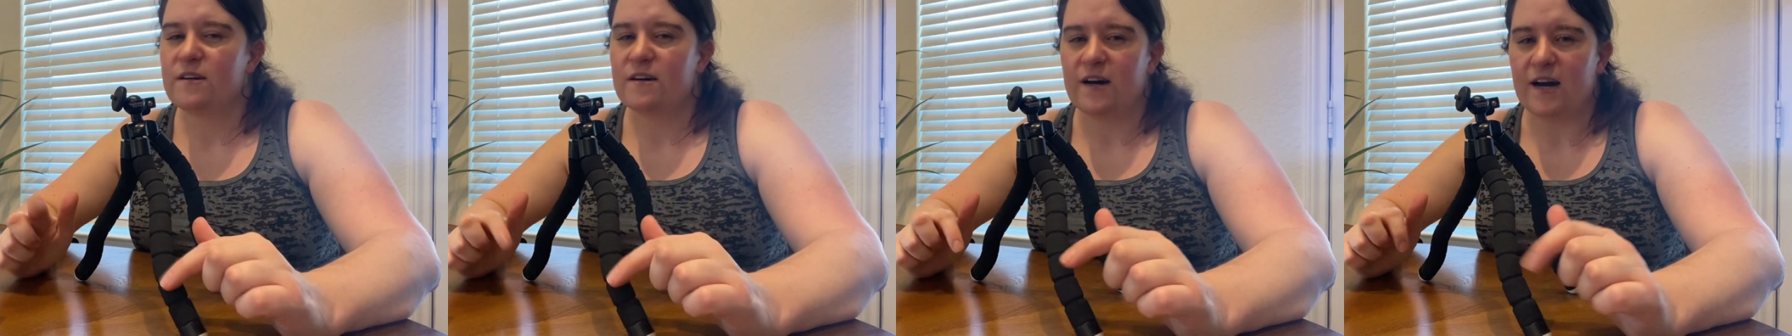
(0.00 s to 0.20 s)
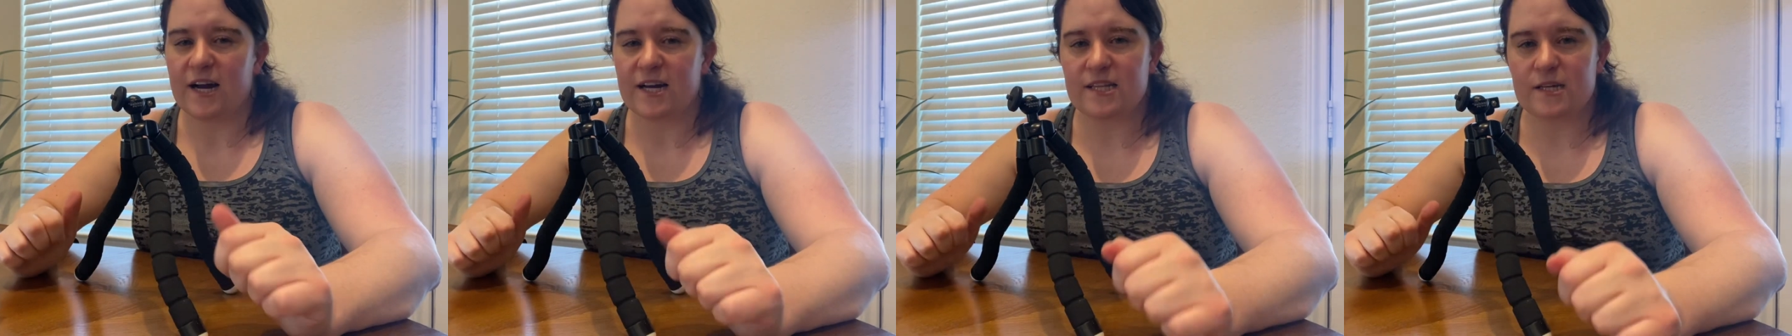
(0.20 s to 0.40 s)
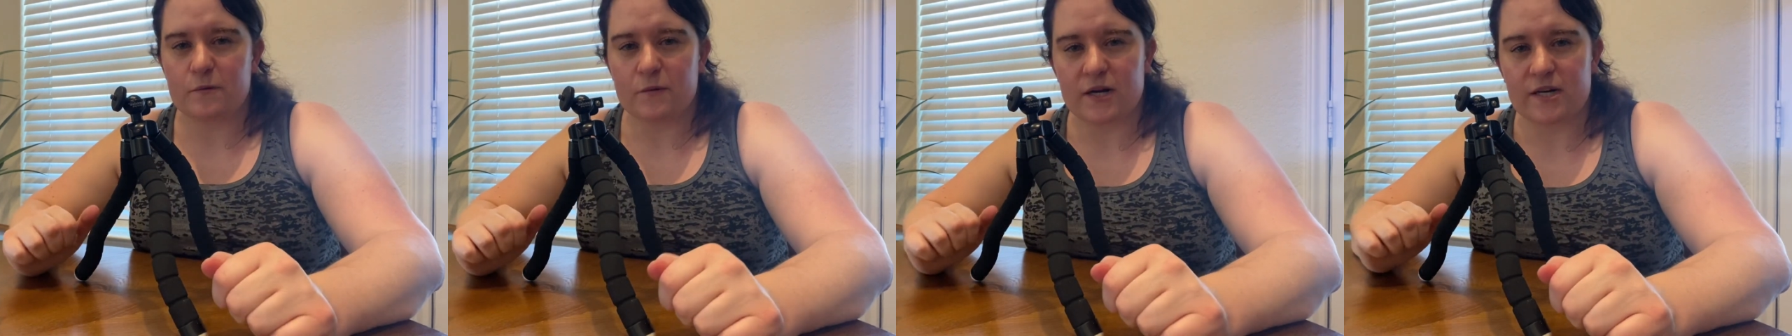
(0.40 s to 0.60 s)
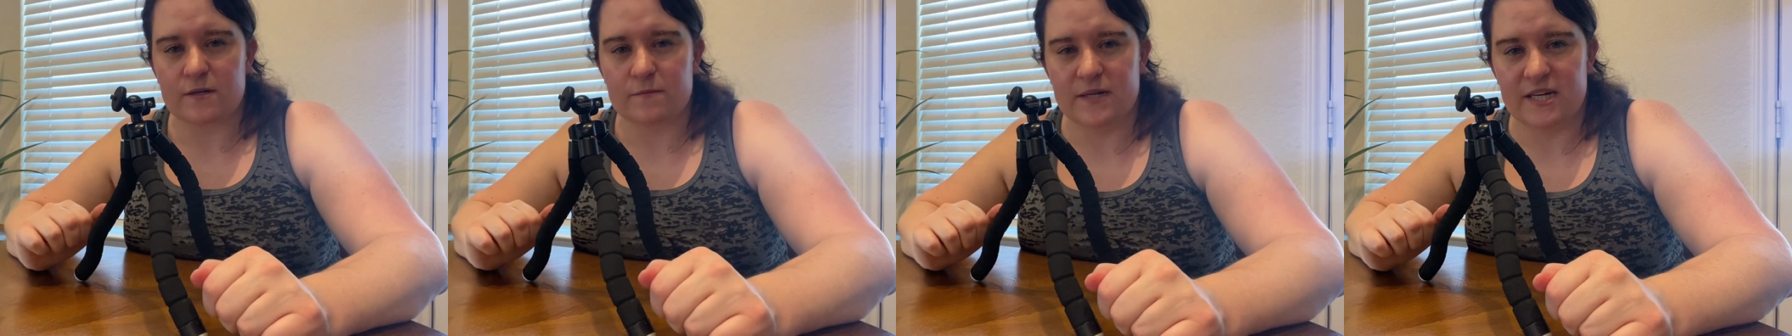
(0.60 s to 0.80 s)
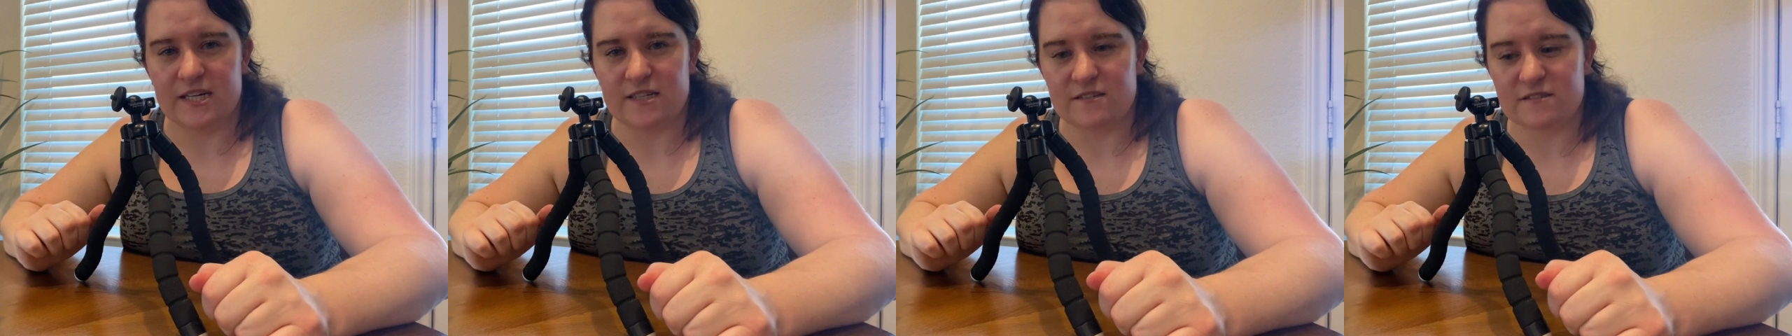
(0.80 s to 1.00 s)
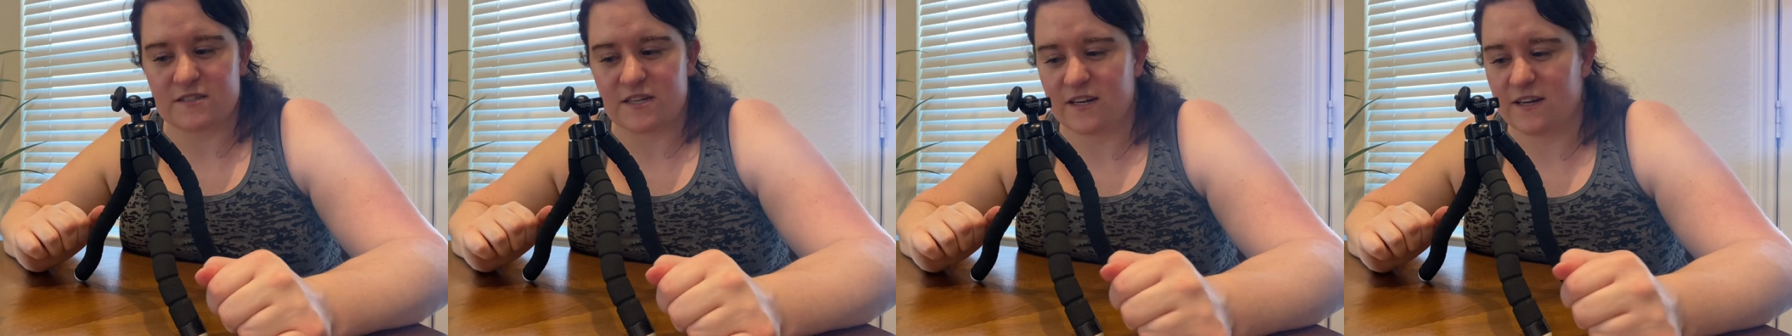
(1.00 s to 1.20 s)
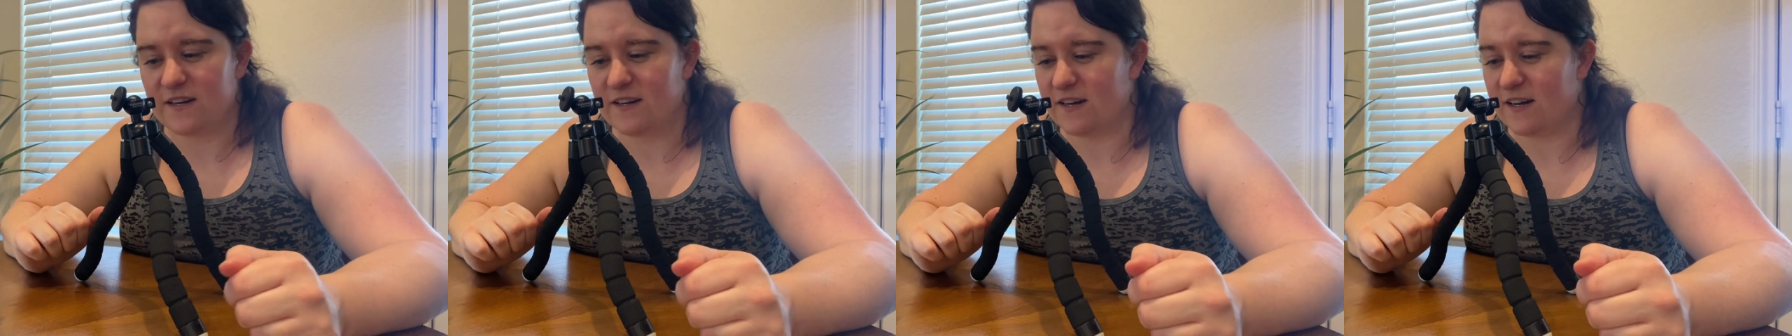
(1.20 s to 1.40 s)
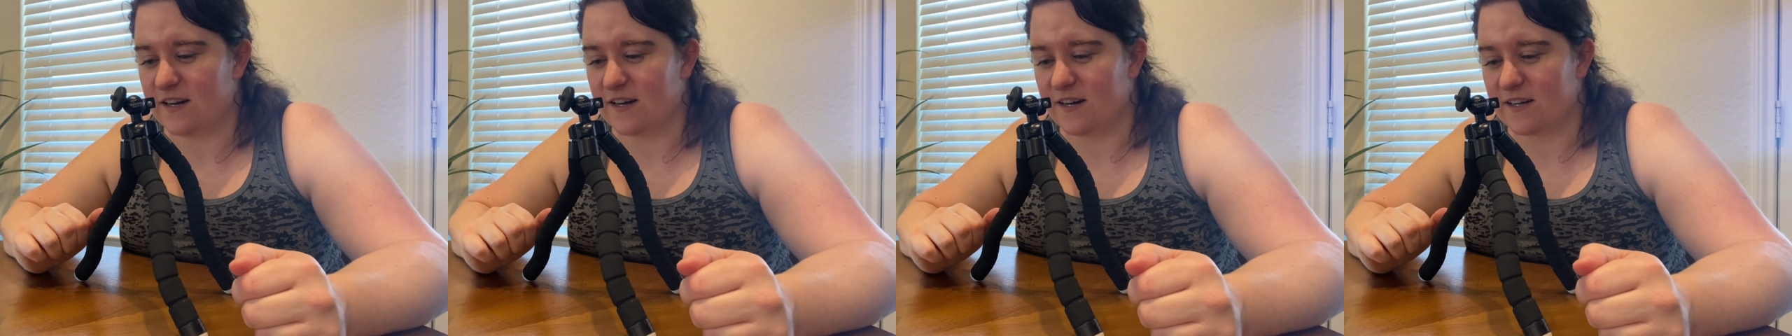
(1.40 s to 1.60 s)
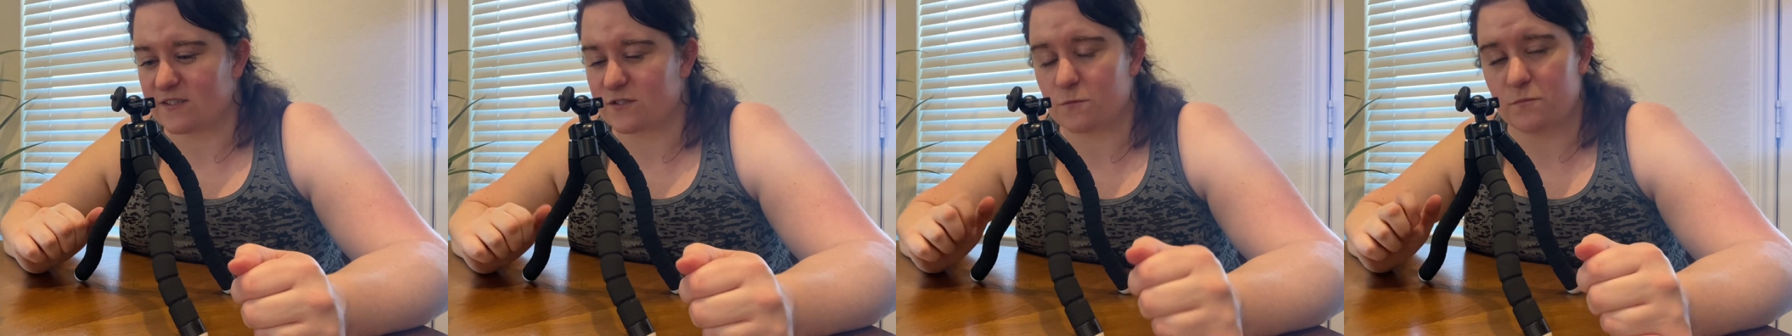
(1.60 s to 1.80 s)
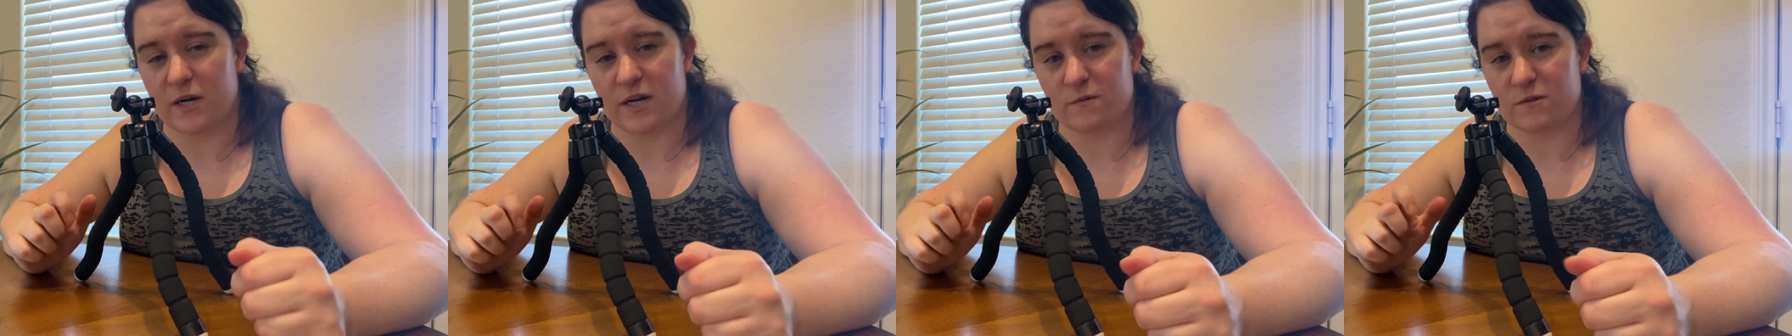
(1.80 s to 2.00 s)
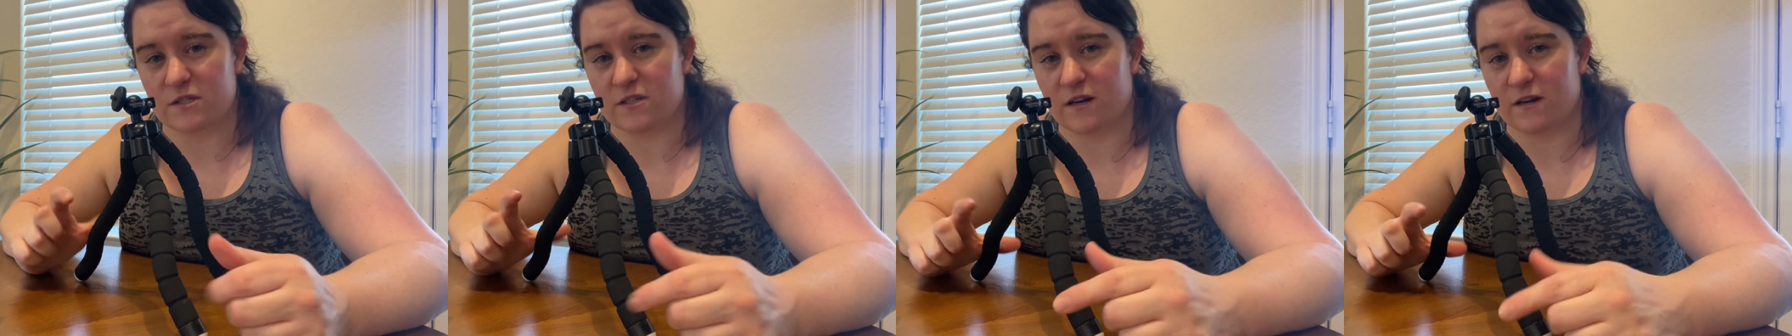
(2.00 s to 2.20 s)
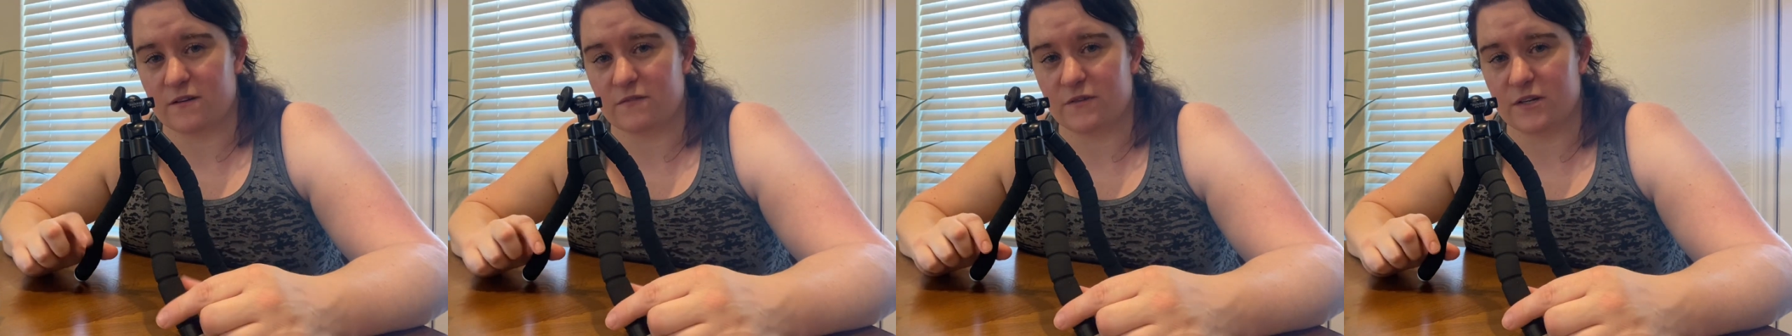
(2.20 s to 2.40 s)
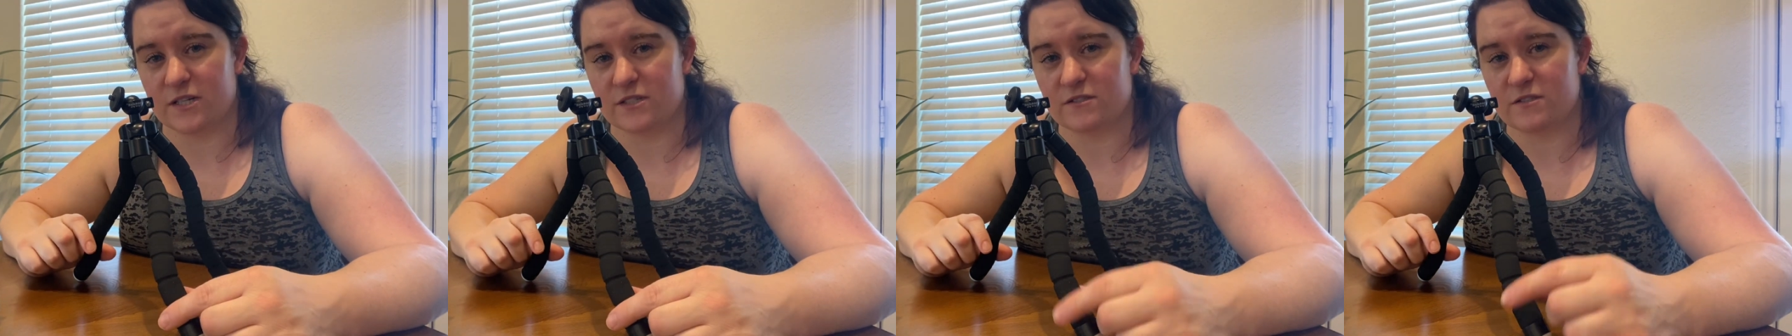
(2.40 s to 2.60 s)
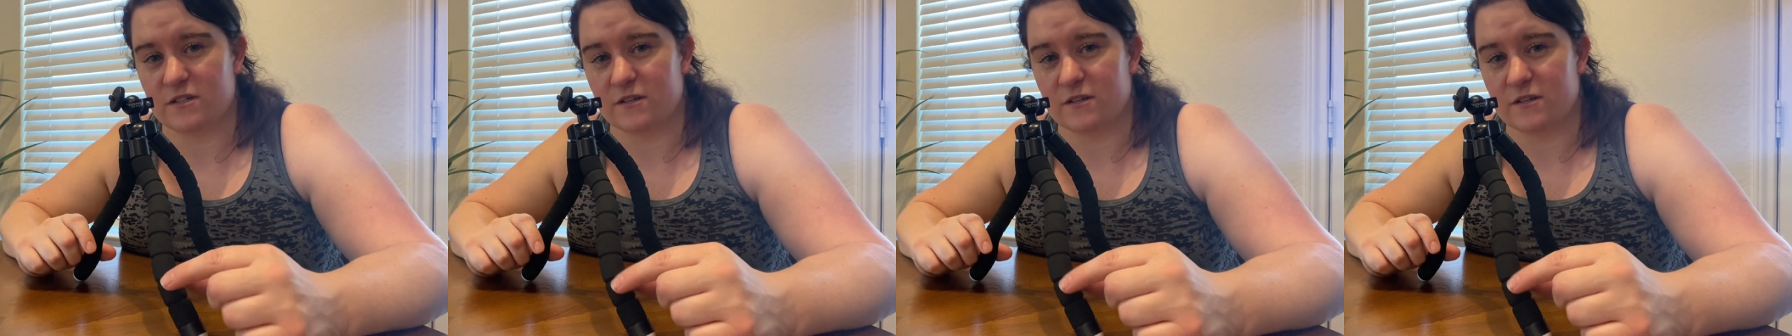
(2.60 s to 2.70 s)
Highly recommend. So buy with confidence,